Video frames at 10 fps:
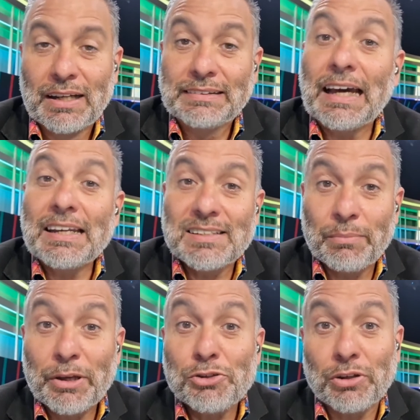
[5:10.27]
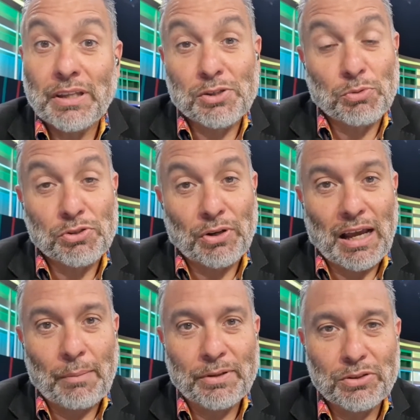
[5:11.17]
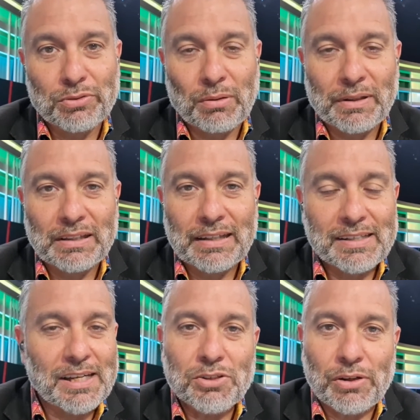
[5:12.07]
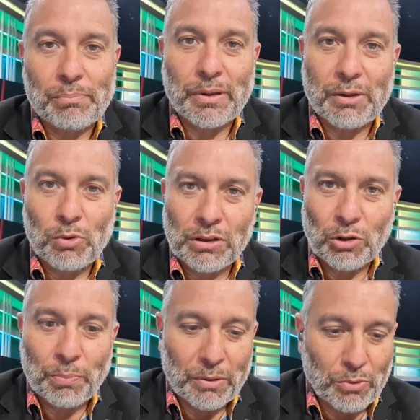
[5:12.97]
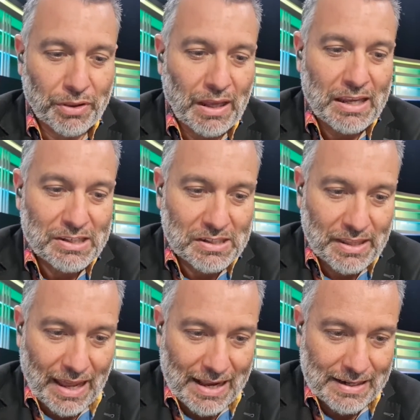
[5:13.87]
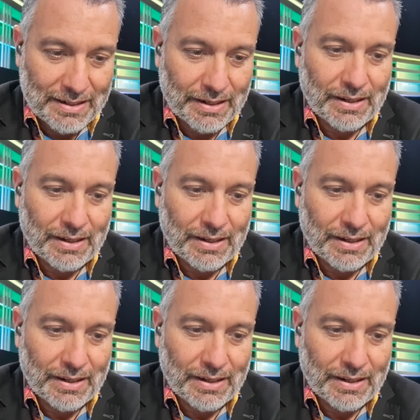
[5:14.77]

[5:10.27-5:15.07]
That is the mixture. That's what's going to happen to Real Madrid next season, but it will not be with Zidane.